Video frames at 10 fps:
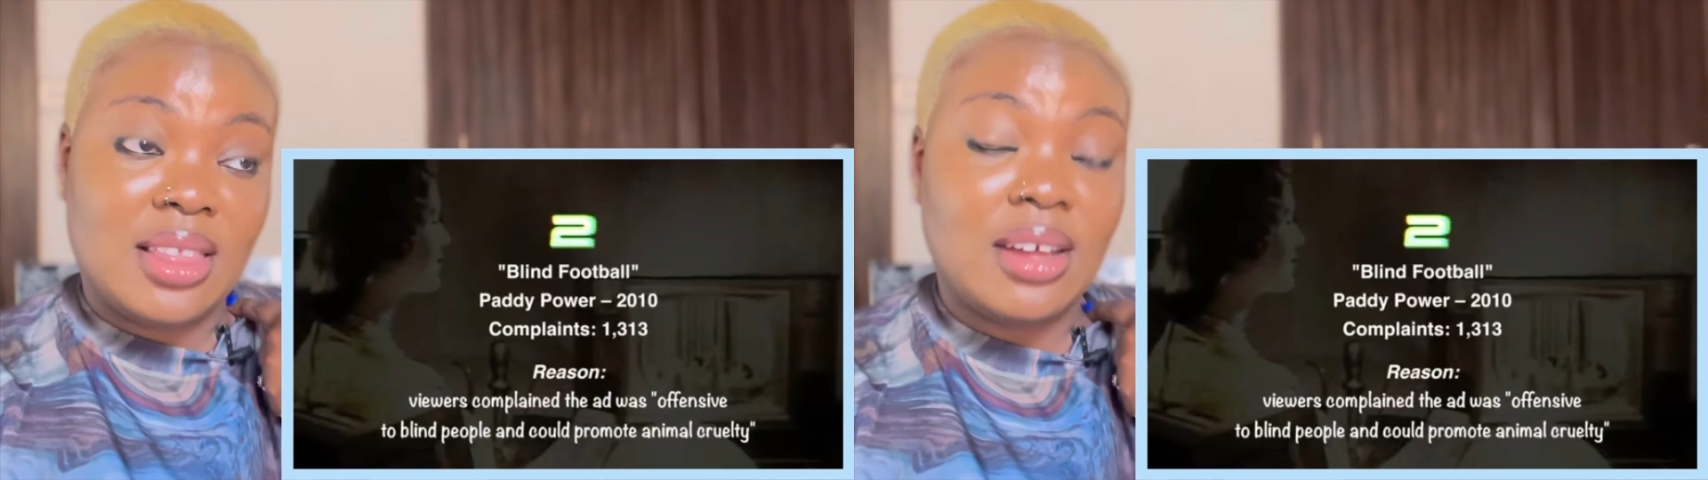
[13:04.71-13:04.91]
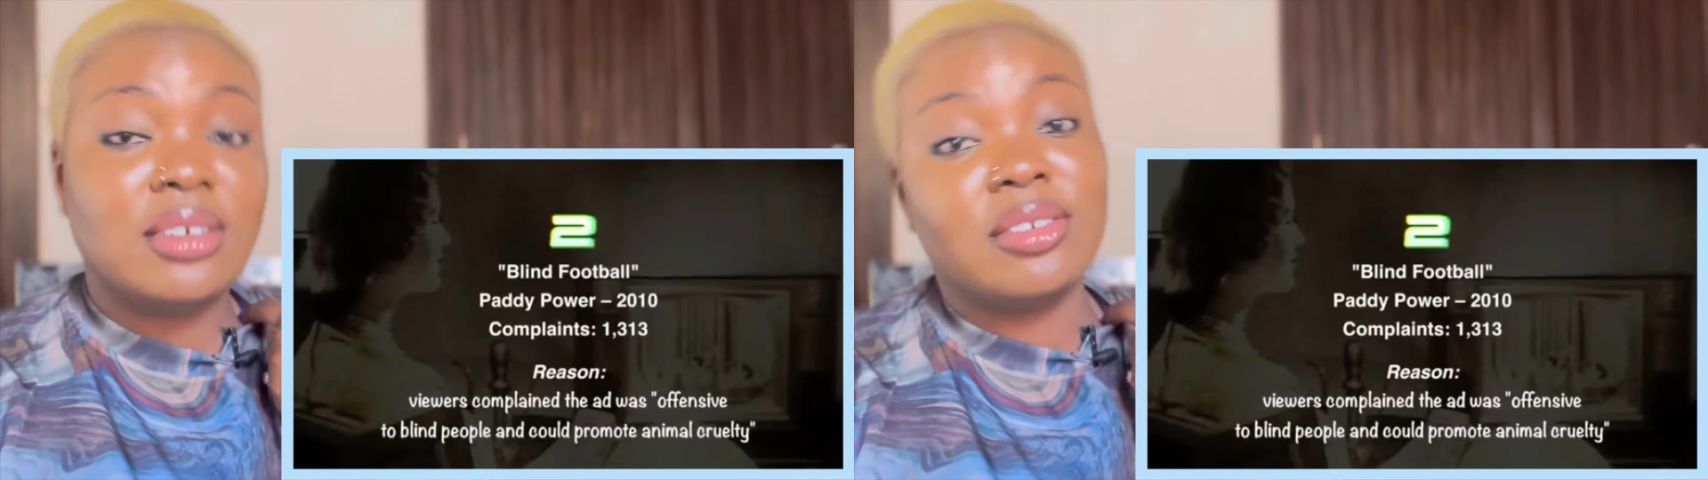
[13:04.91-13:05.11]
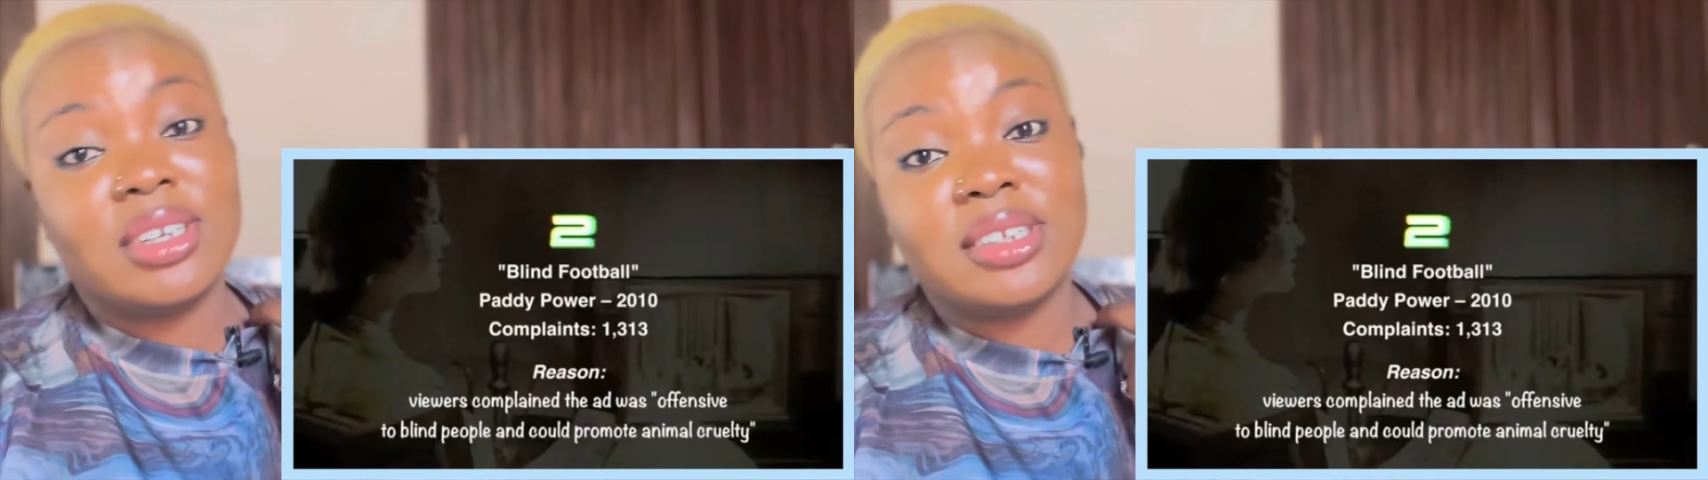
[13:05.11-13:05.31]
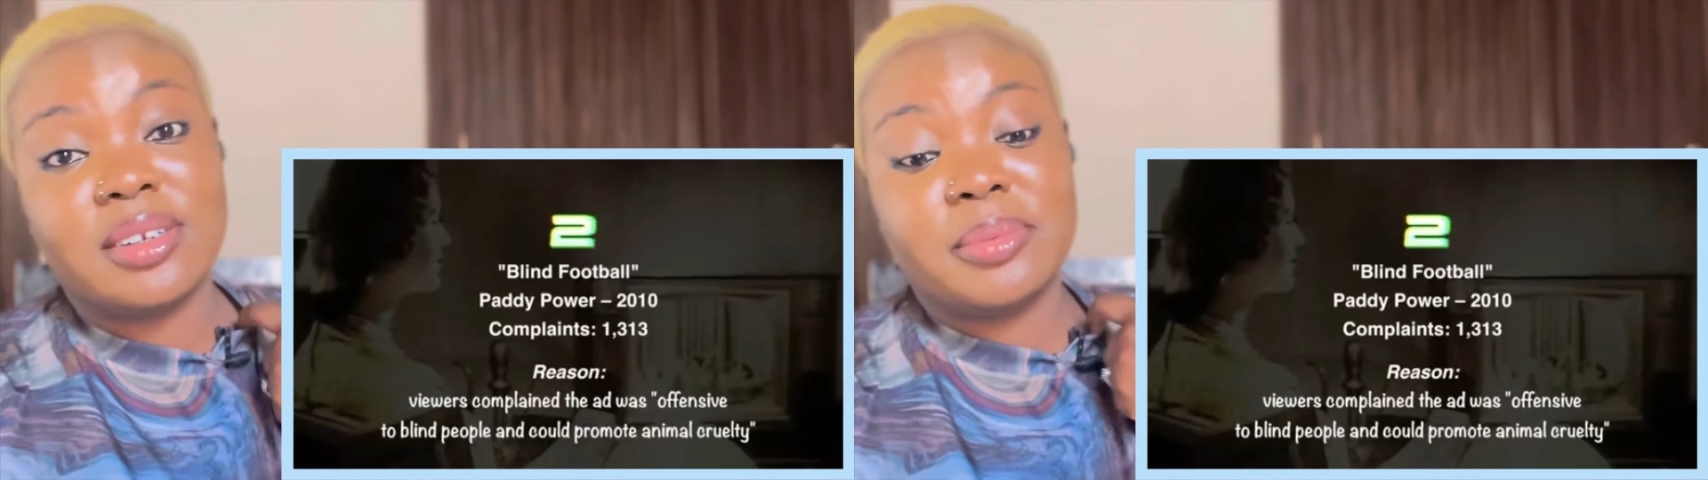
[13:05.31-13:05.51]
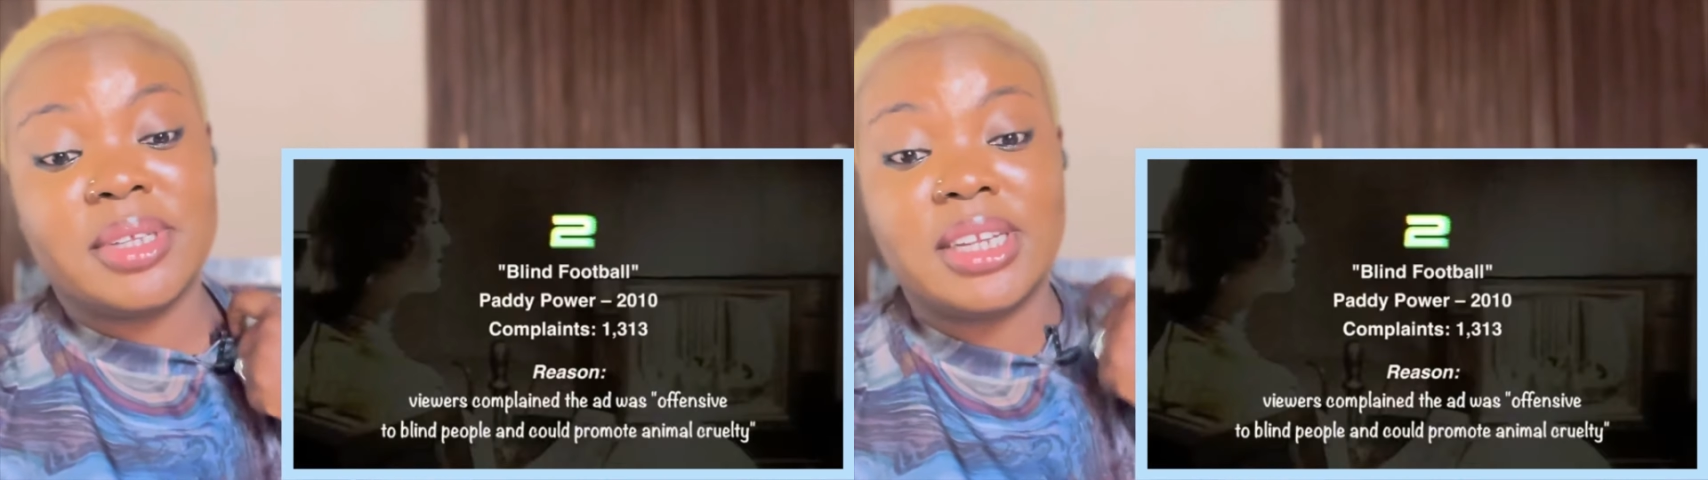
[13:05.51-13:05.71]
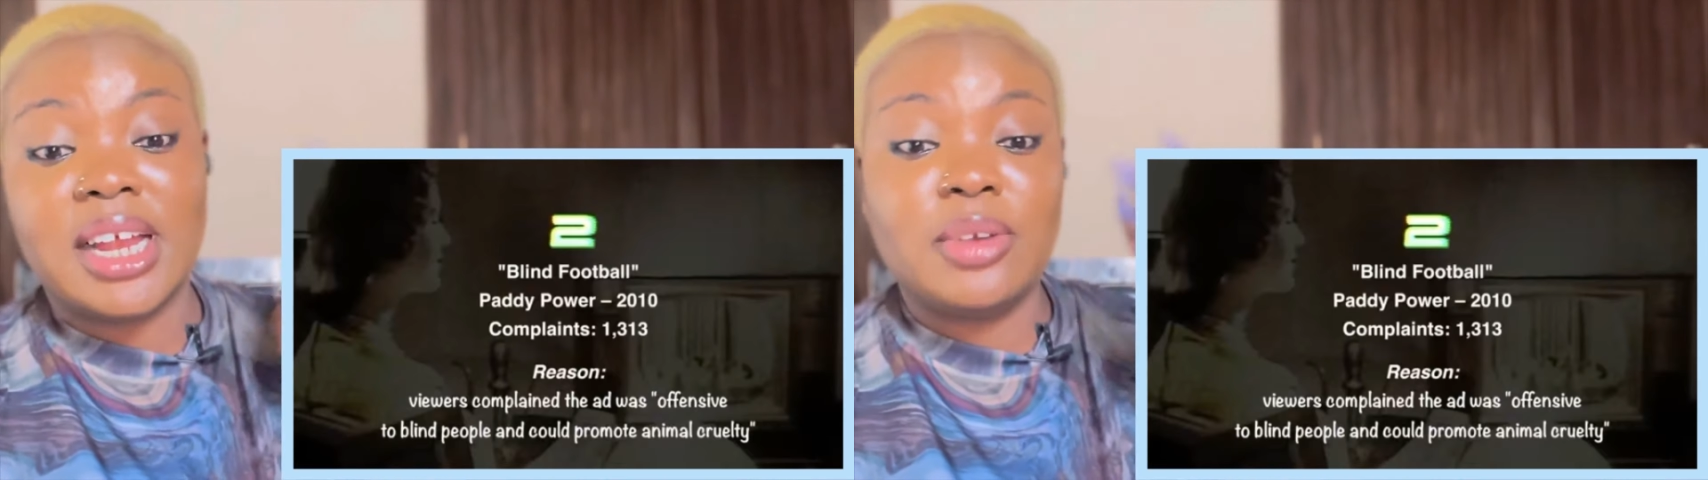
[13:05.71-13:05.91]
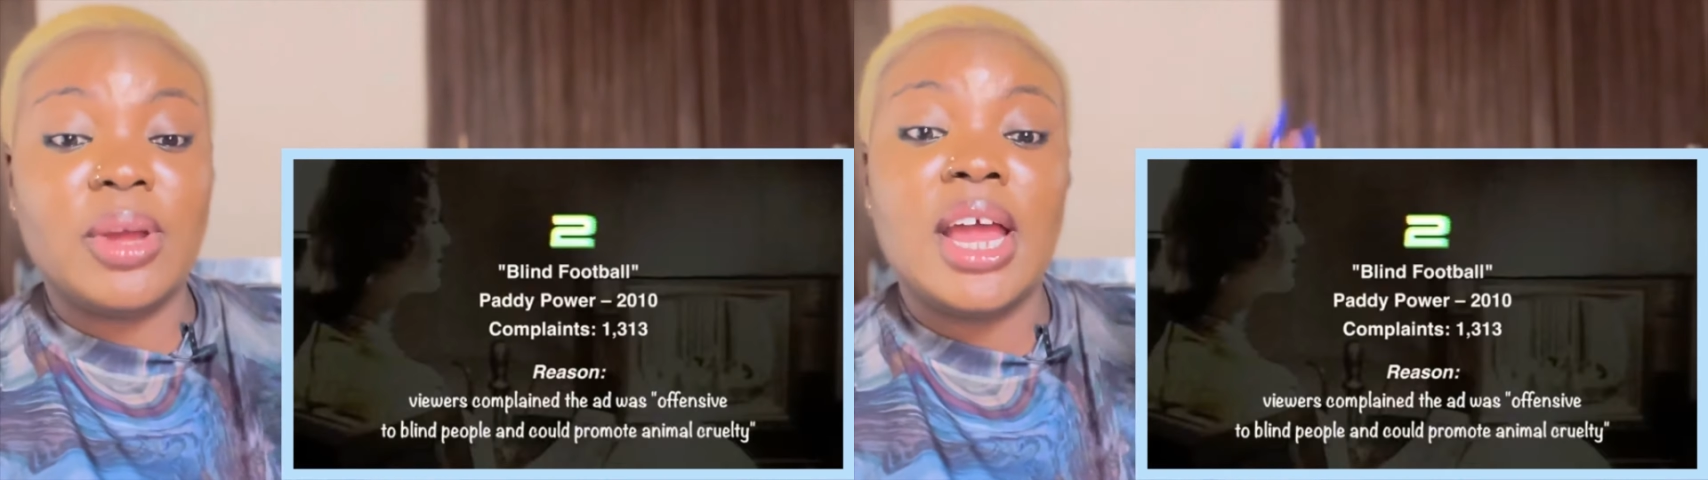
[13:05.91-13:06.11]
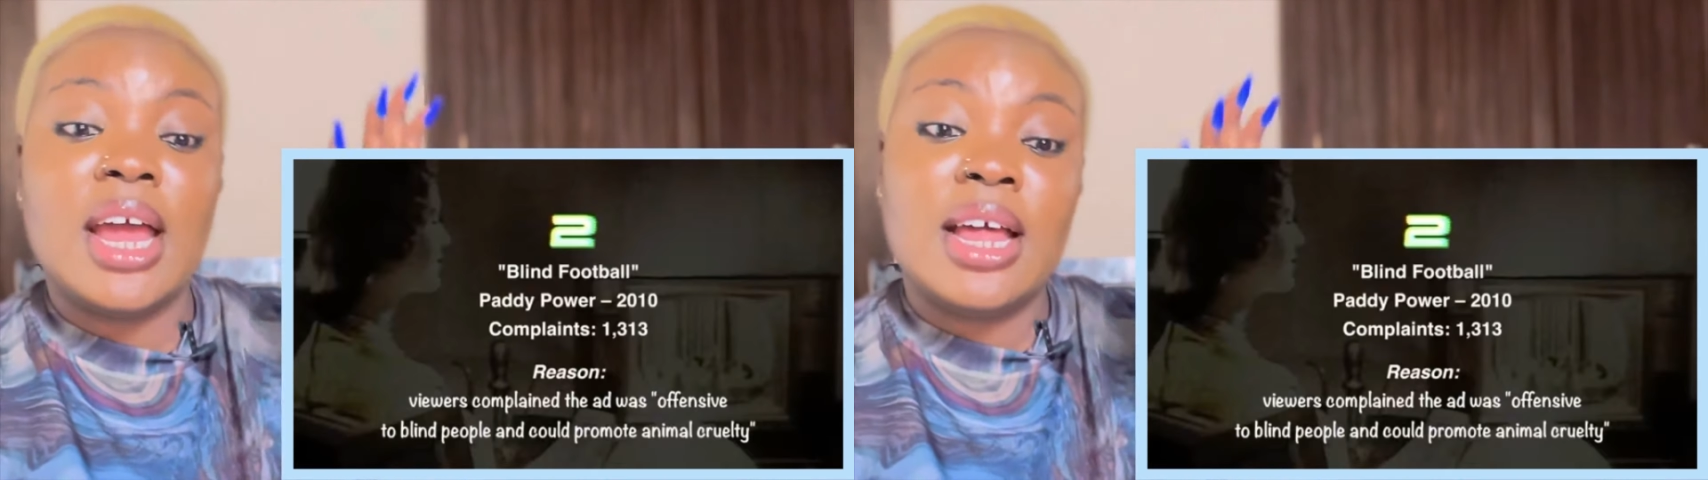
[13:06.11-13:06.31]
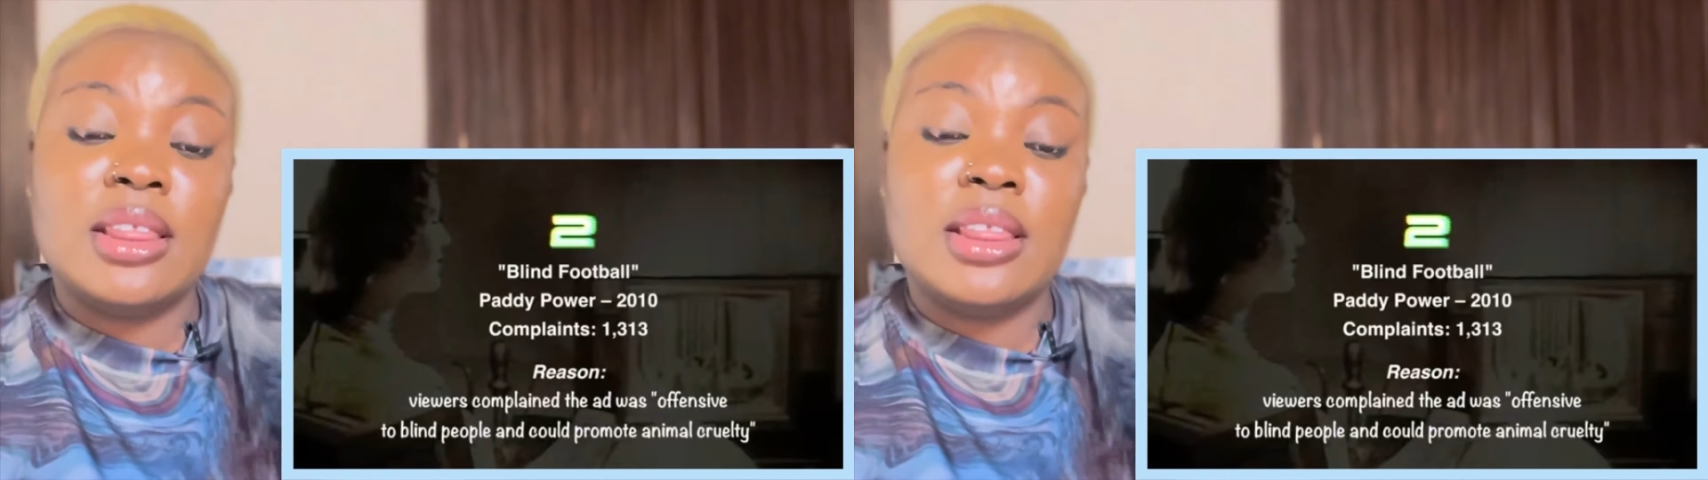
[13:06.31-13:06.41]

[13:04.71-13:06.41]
that was really something anyway